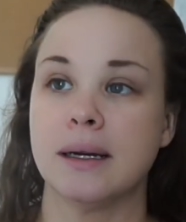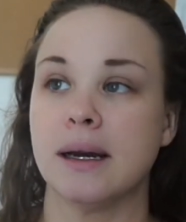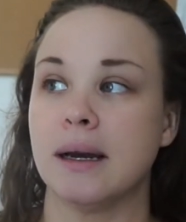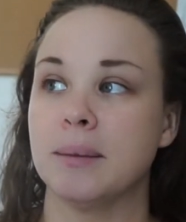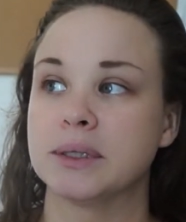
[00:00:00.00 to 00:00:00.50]

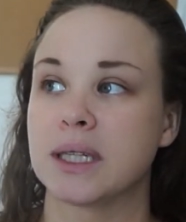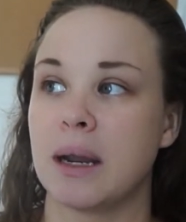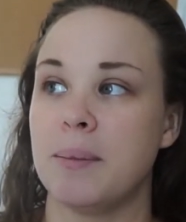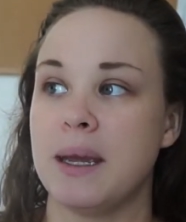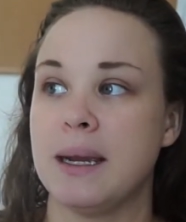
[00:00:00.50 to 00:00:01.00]
It's
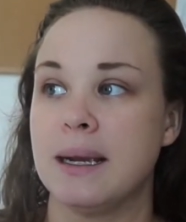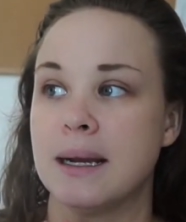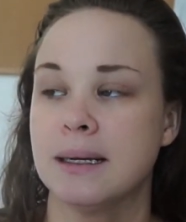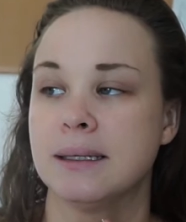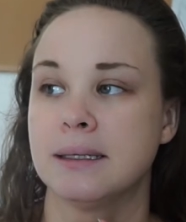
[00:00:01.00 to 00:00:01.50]
going to be
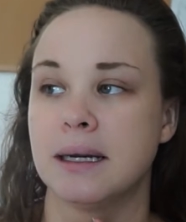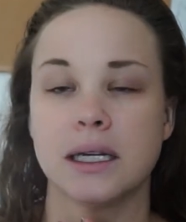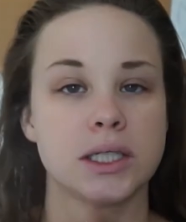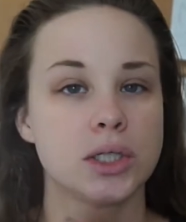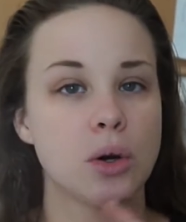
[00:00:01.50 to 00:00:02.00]

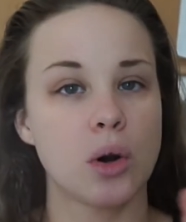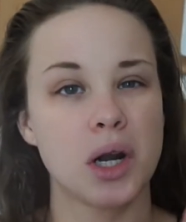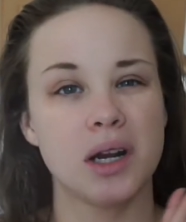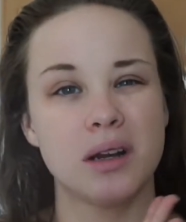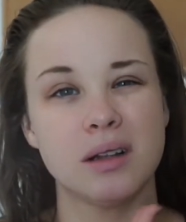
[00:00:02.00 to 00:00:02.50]
a
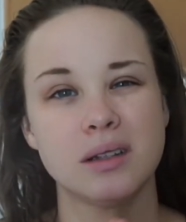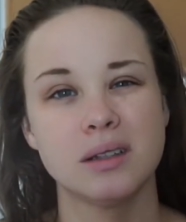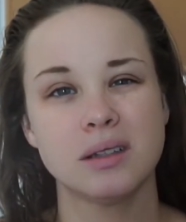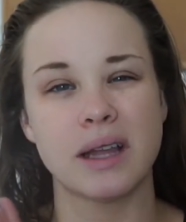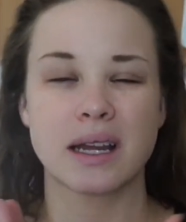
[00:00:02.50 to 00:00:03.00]

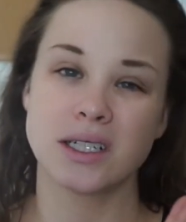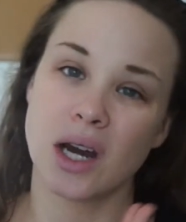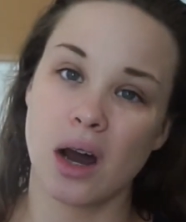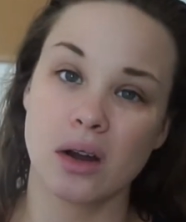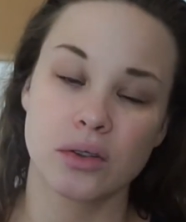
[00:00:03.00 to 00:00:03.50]
tutorial, like a
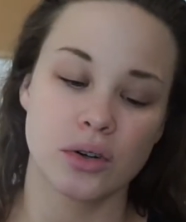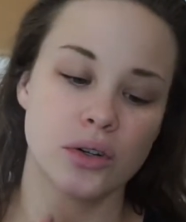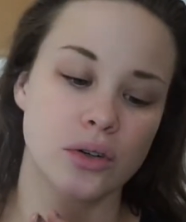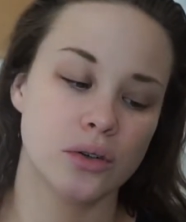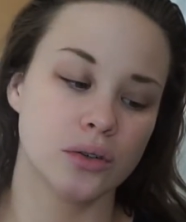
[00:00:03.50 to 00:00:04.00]
talk
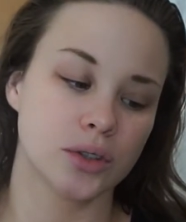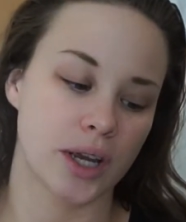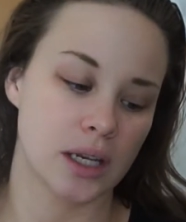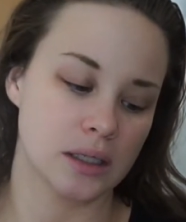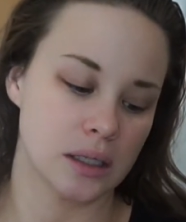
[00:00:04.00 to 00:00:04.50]
through, so I
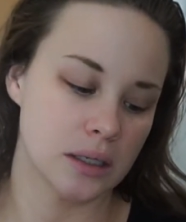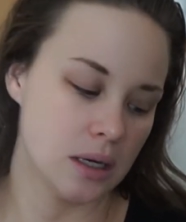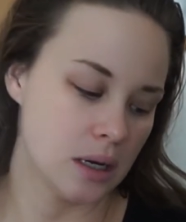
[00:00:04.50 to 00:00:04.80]
can